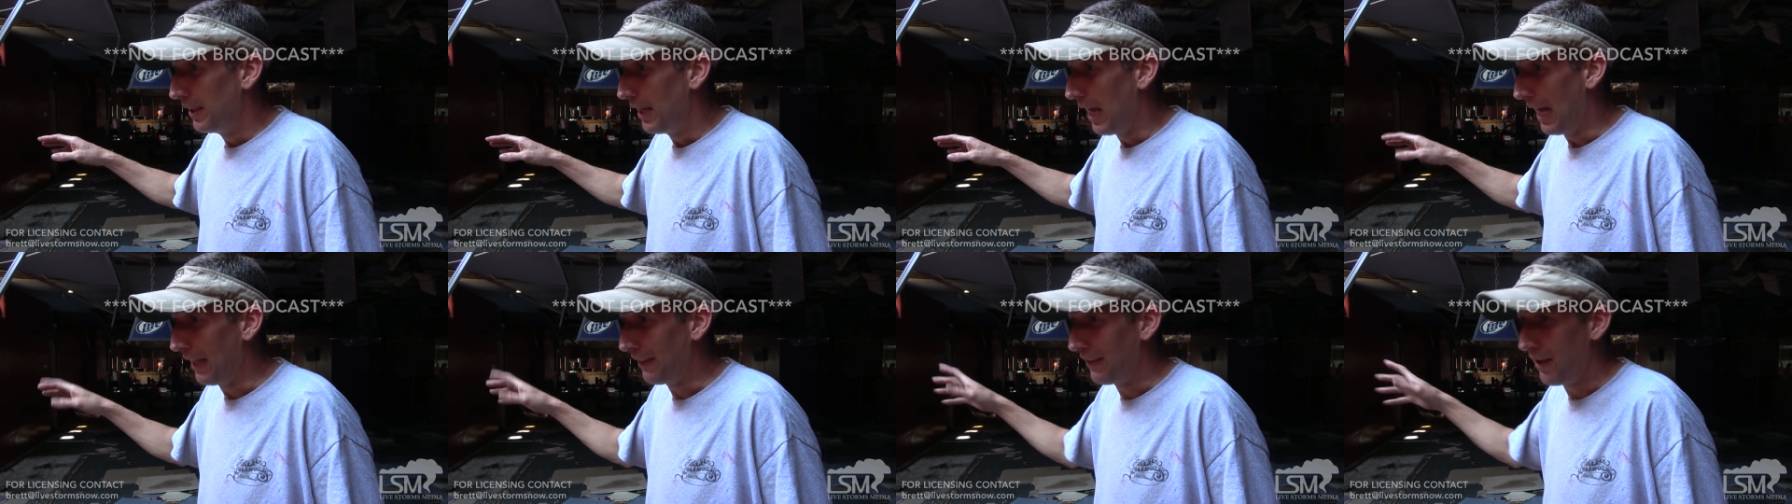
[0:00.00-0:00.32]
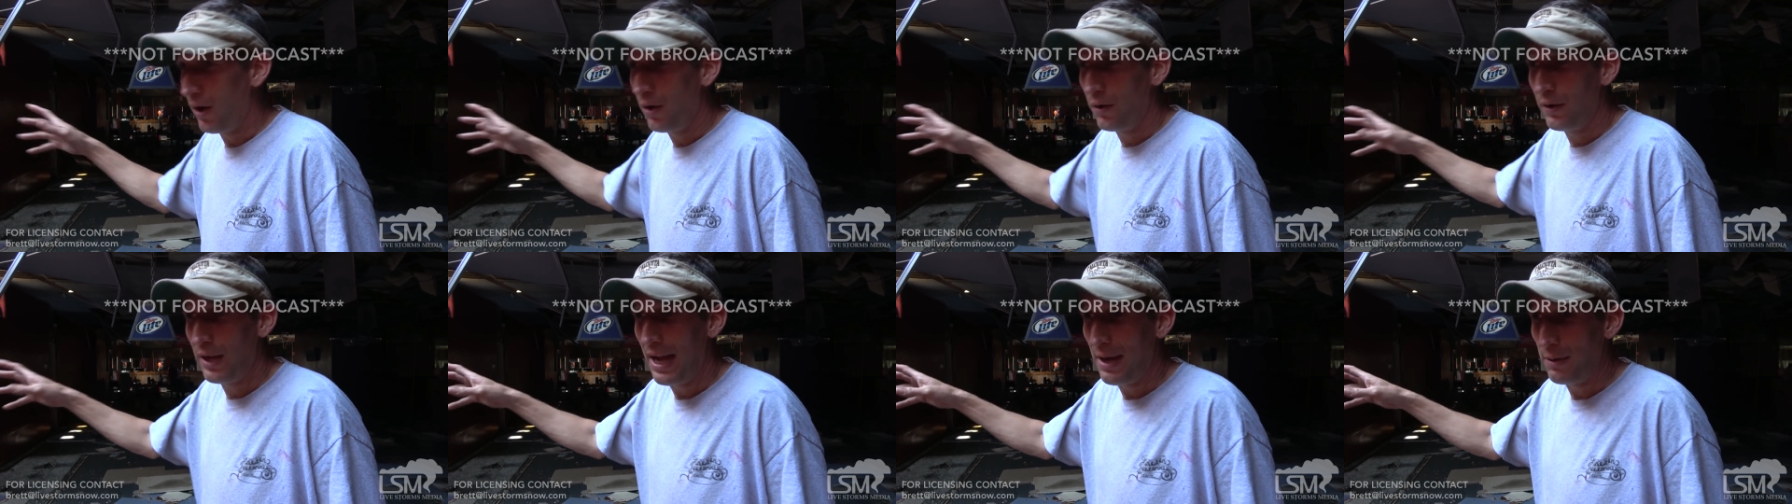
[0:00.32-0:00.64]
I
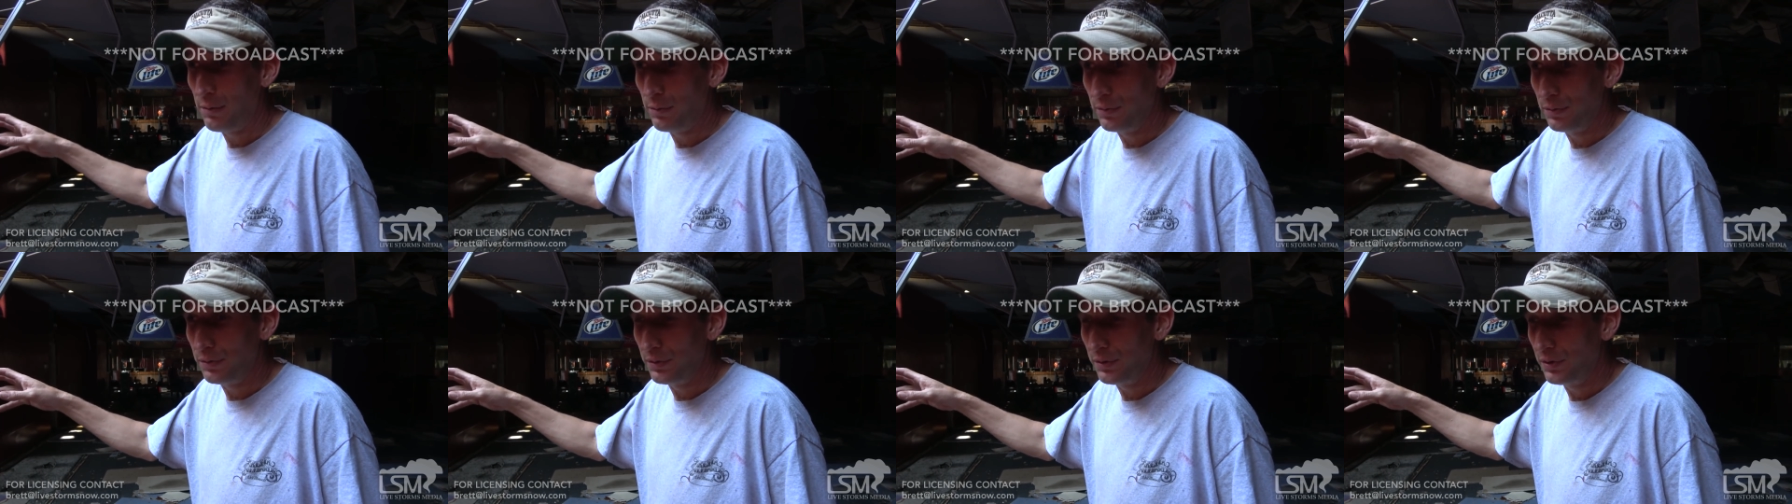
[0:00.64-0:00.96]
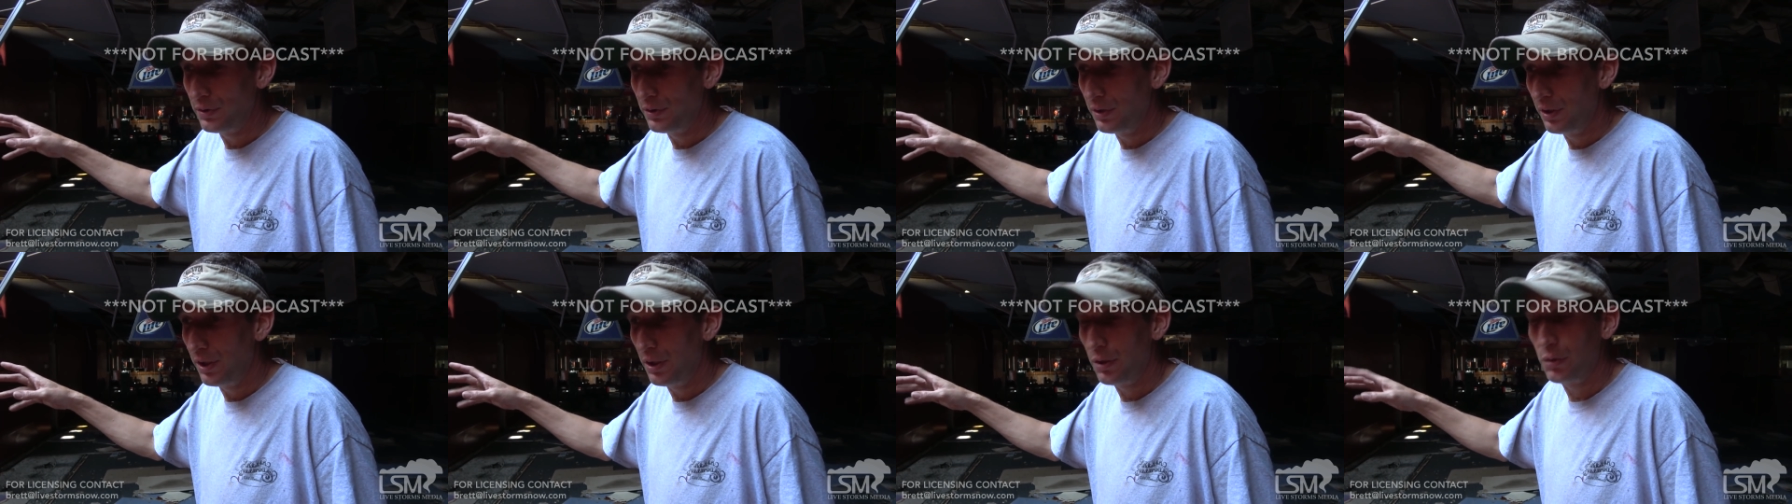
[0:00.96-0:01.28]
thought I
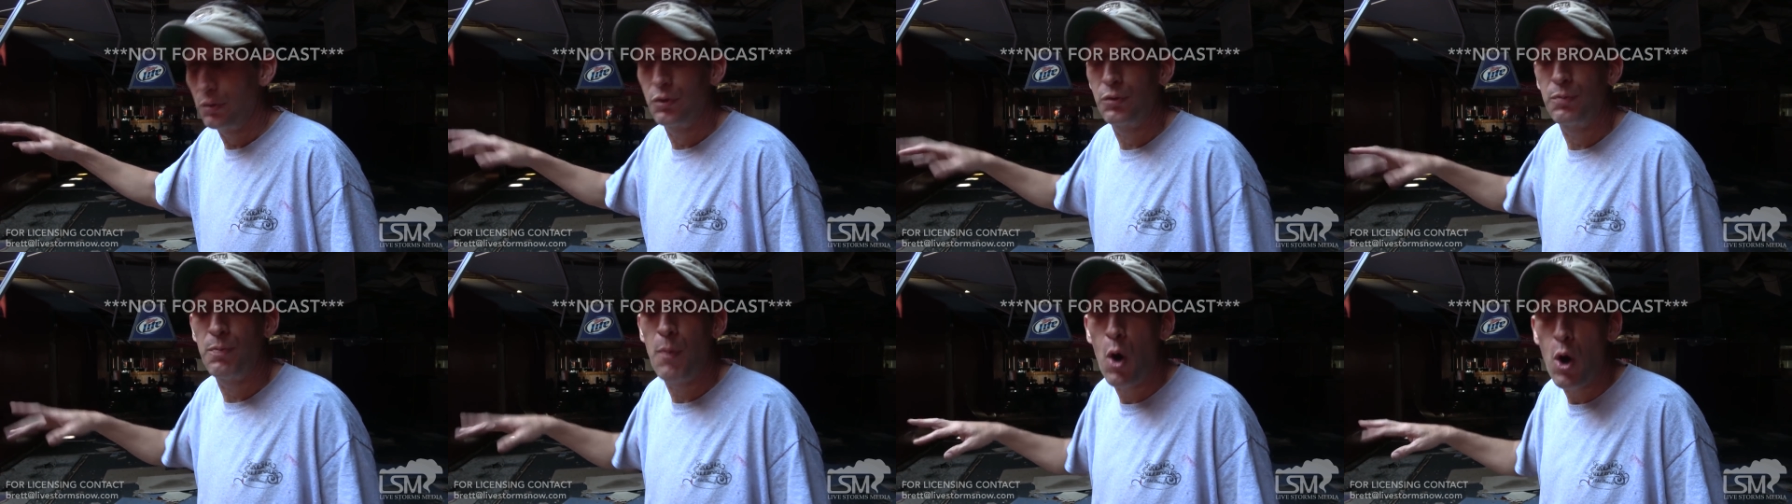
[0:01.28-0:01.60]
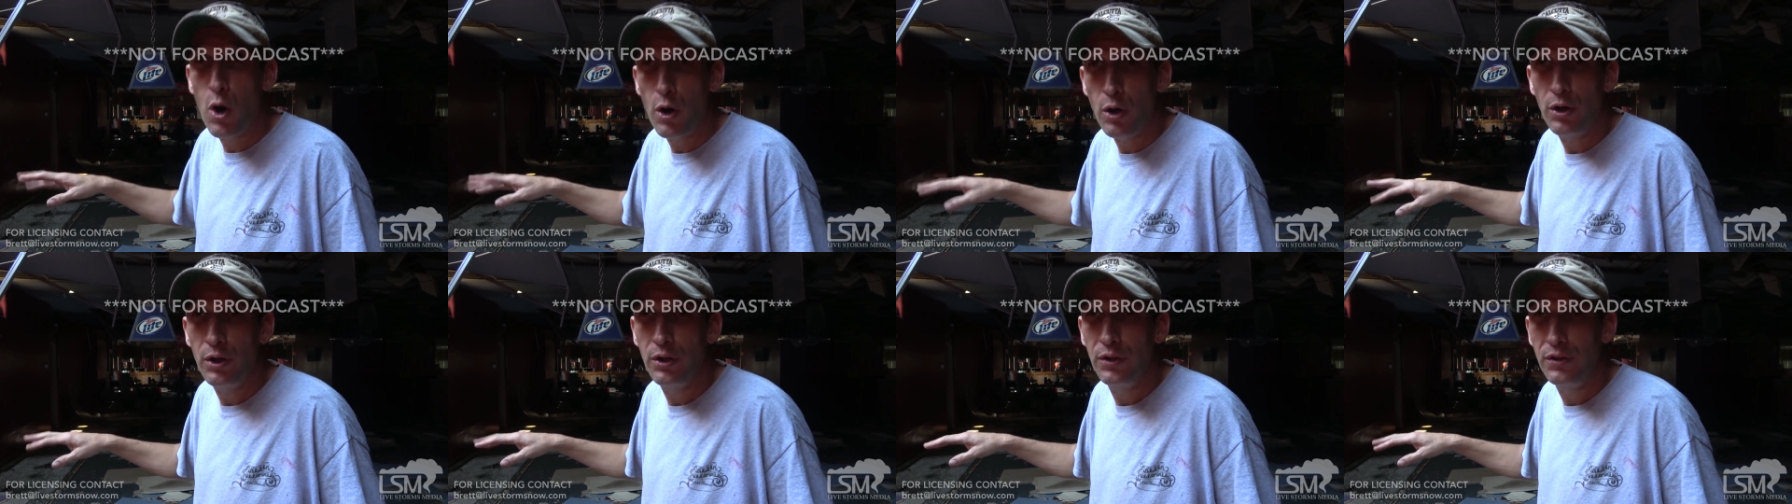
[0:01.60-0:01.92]
was a little
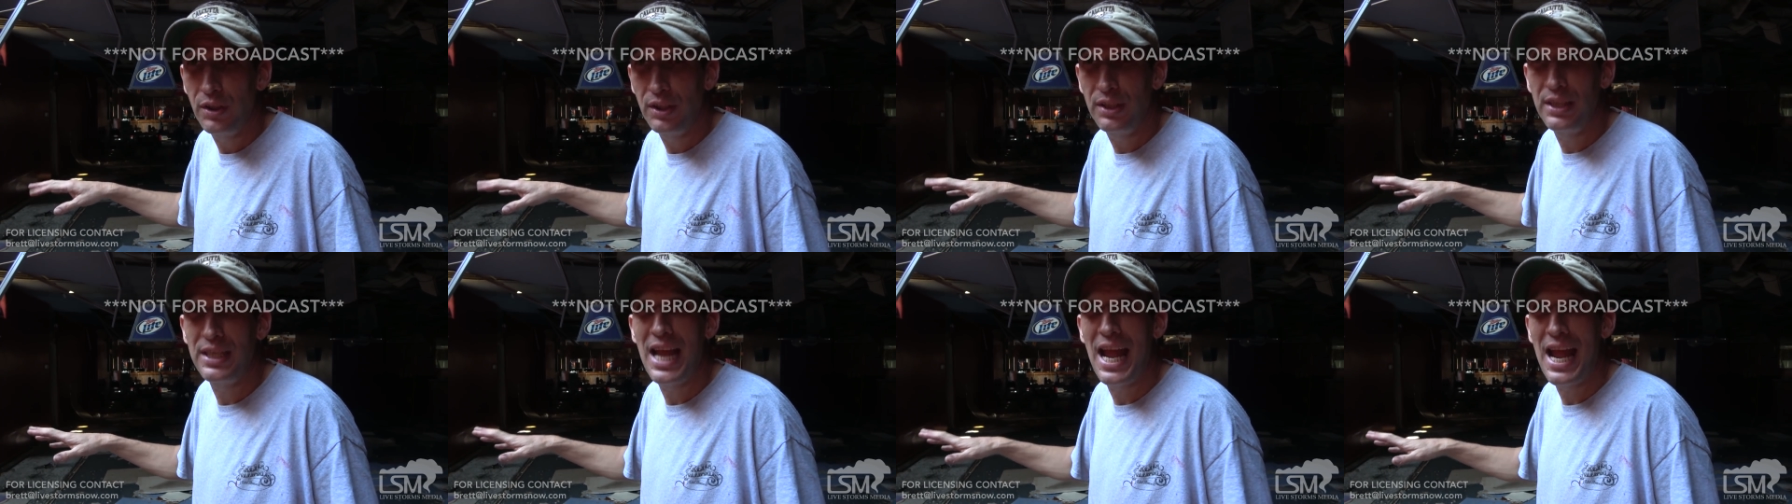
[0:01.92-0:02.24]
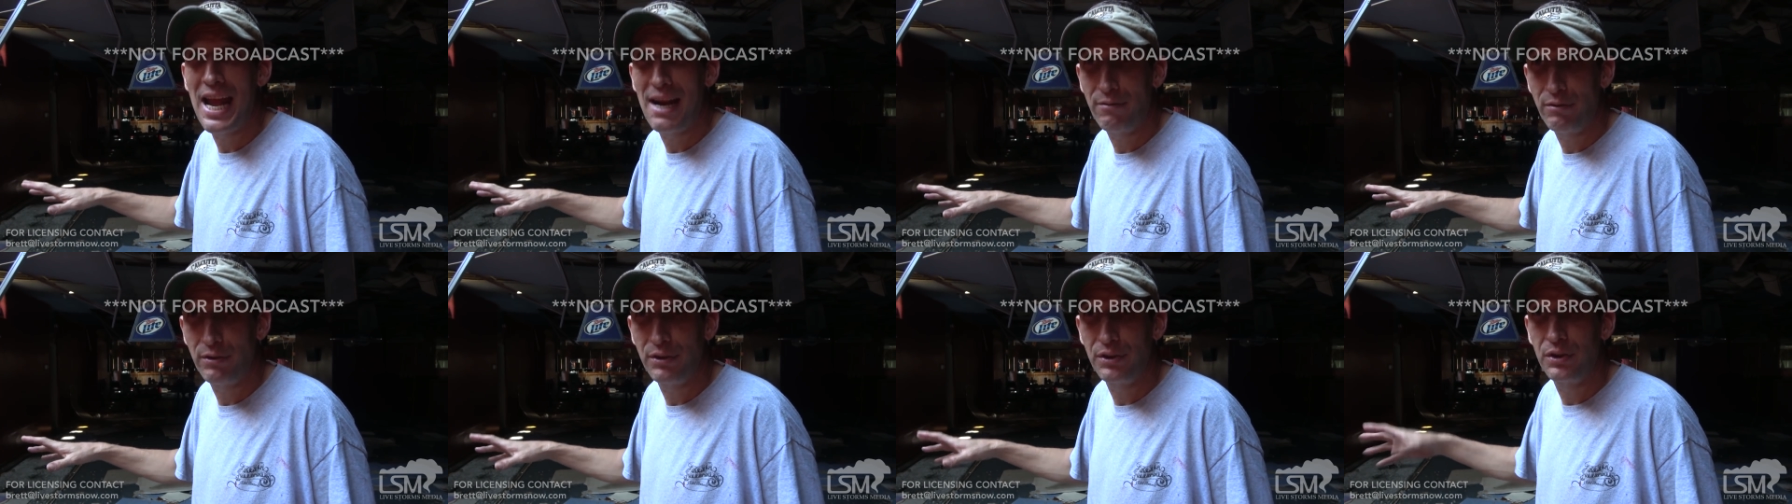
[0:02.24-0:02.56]
smarter than the
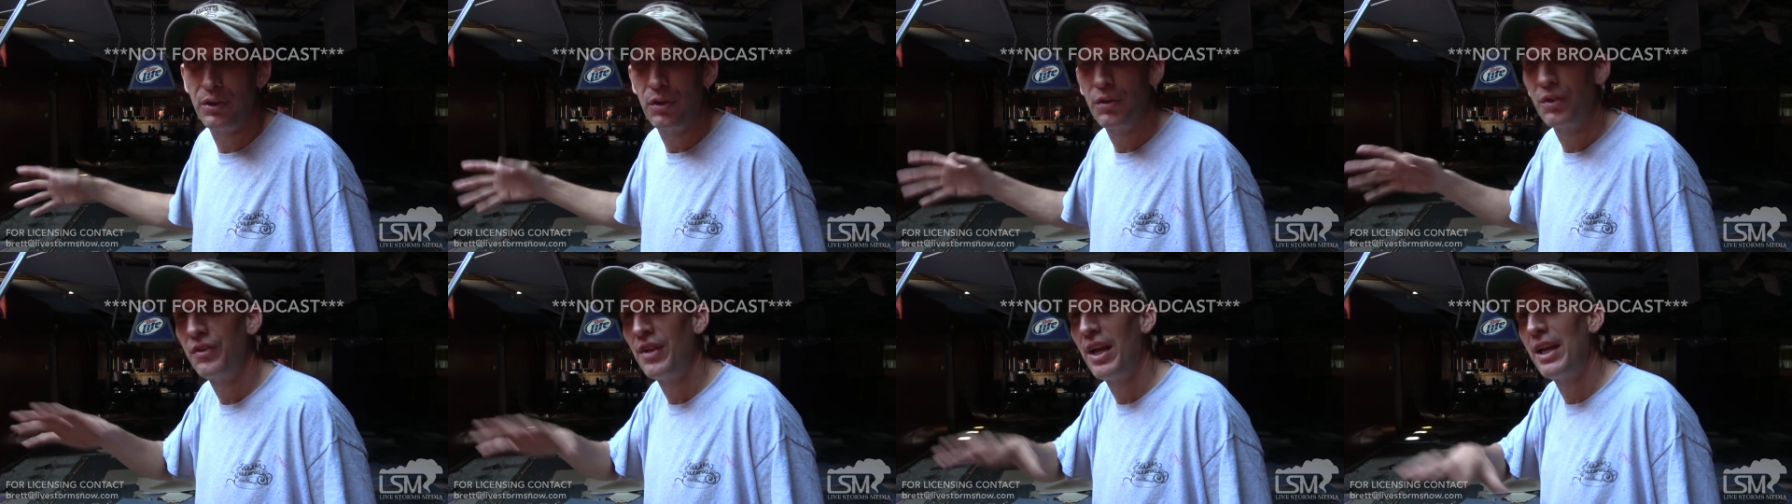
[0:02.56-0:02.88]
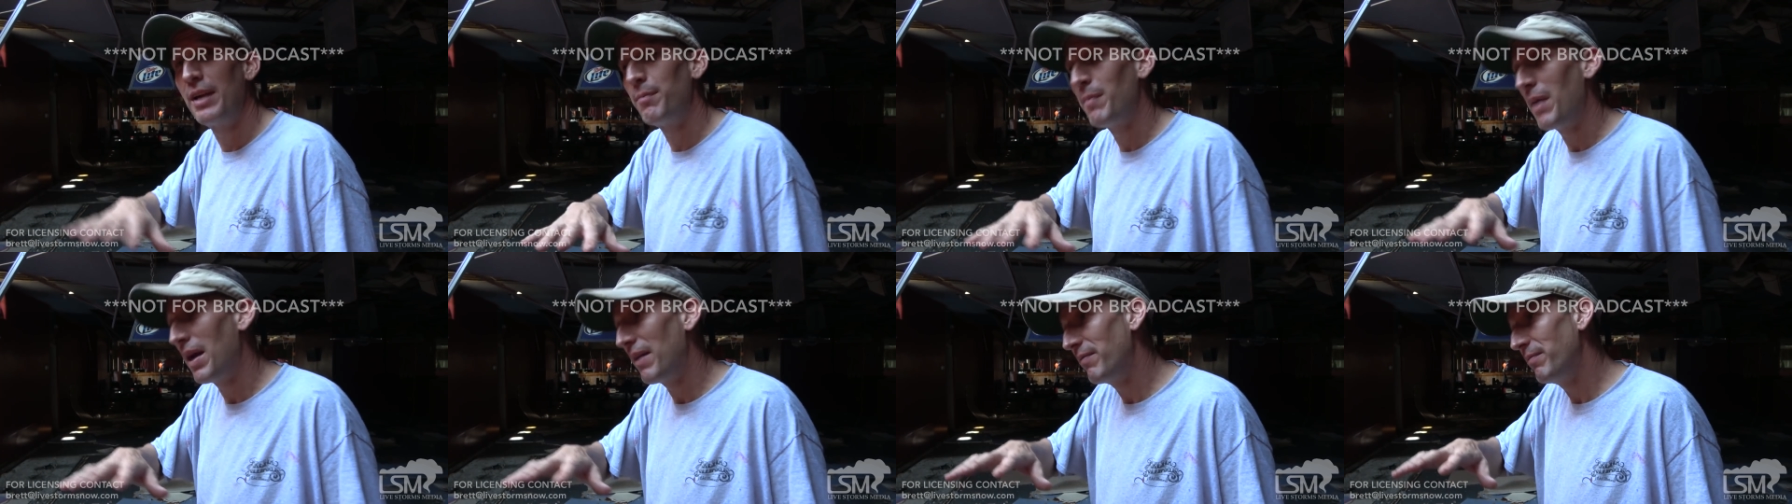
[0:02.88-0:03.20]
average, gonna
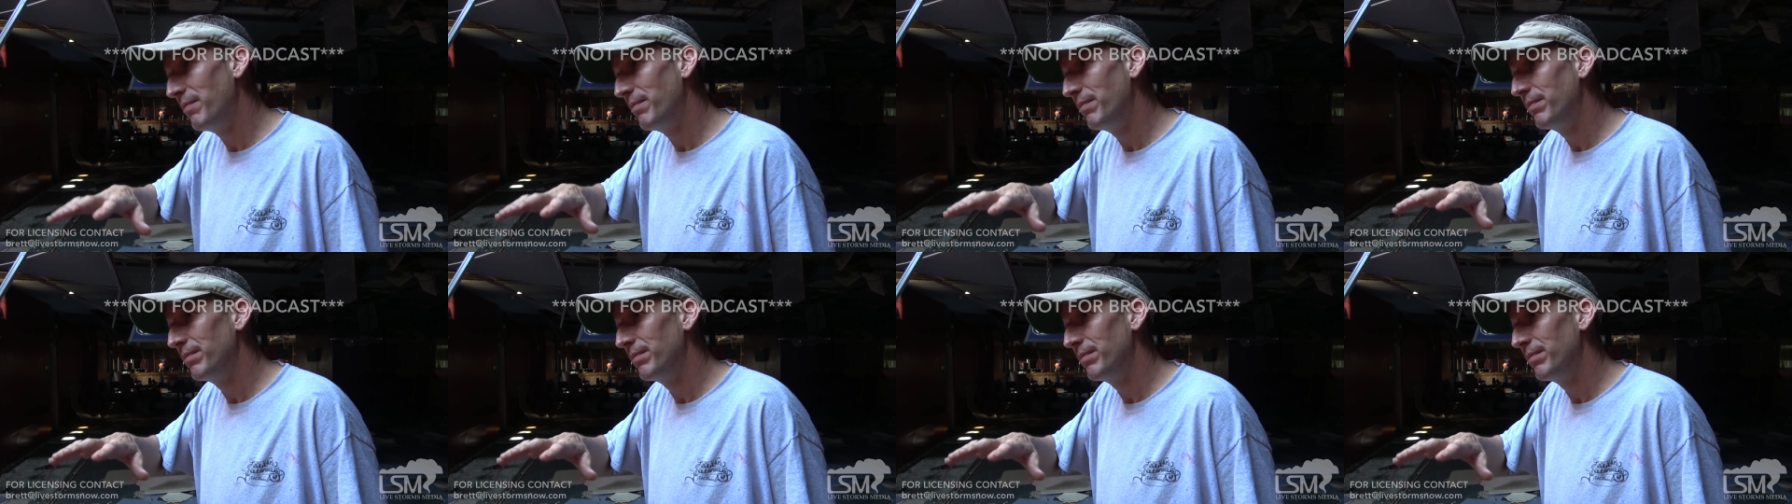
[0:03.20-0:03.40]
take my